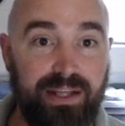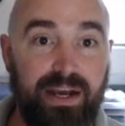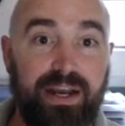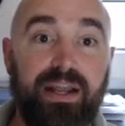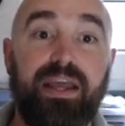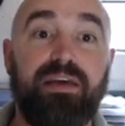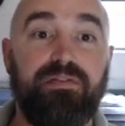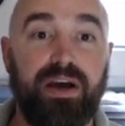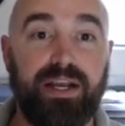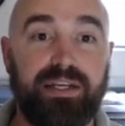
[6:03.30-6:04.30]
line
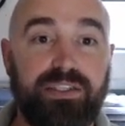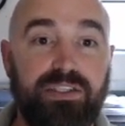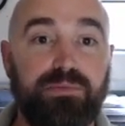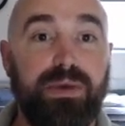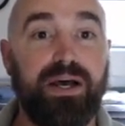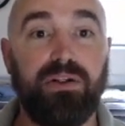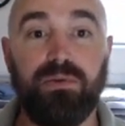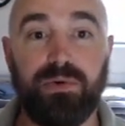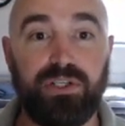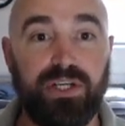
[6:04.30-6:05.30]
if I can spell,
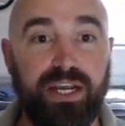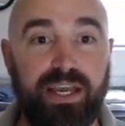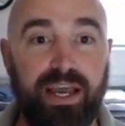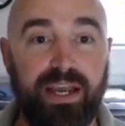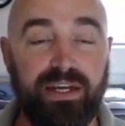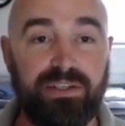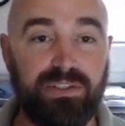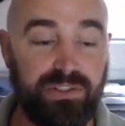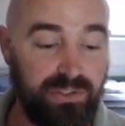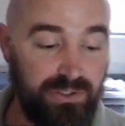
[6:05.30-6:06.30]
which I
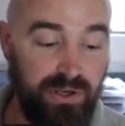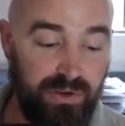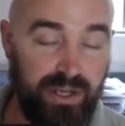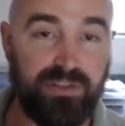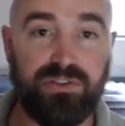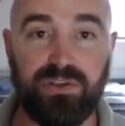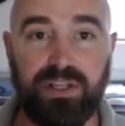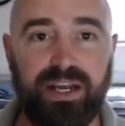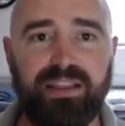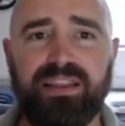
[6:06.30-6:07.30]
can't. Okay, so
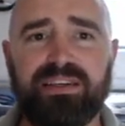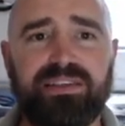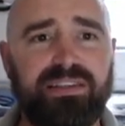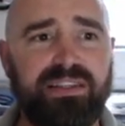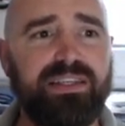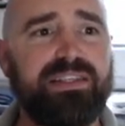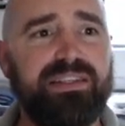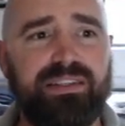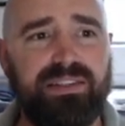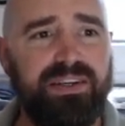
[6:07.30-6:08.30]
like this
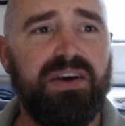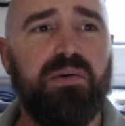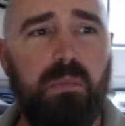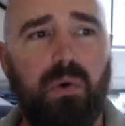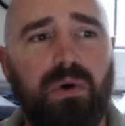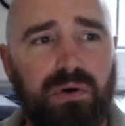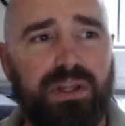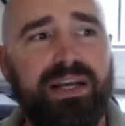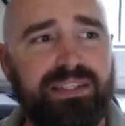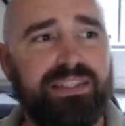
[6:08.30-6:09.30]
is more or
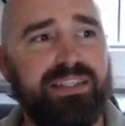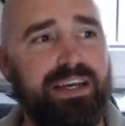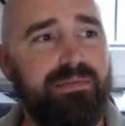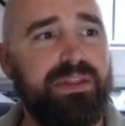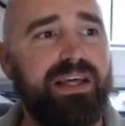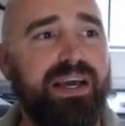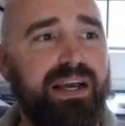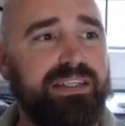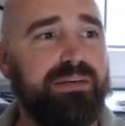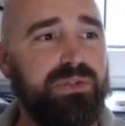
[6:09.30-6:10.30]
less the same thing,
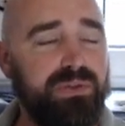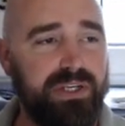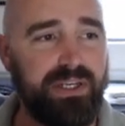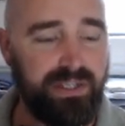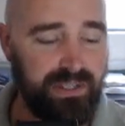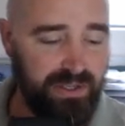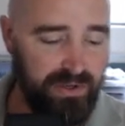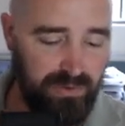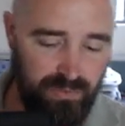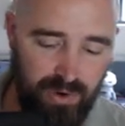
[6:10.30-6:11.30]
except you can
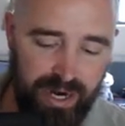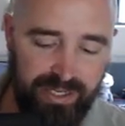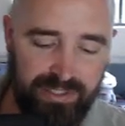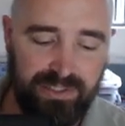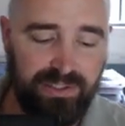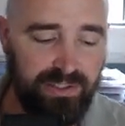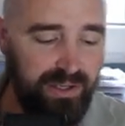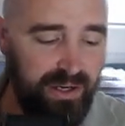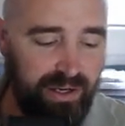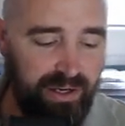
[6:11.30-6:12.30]
write
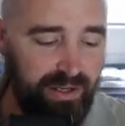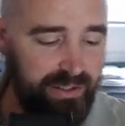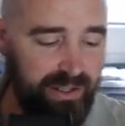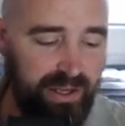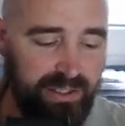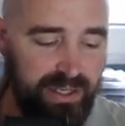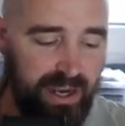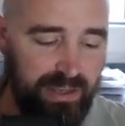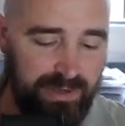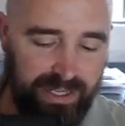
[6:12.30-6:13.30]
a
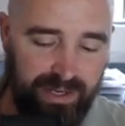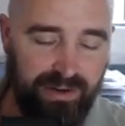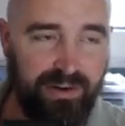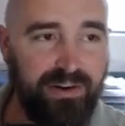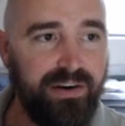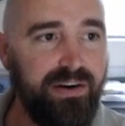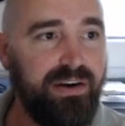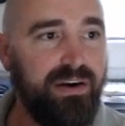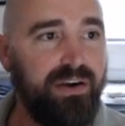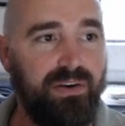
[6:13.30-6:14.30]
document here,
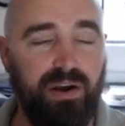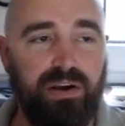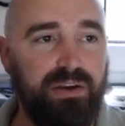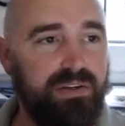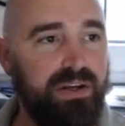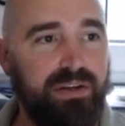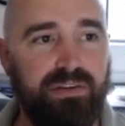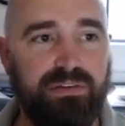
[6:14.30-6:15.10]
or a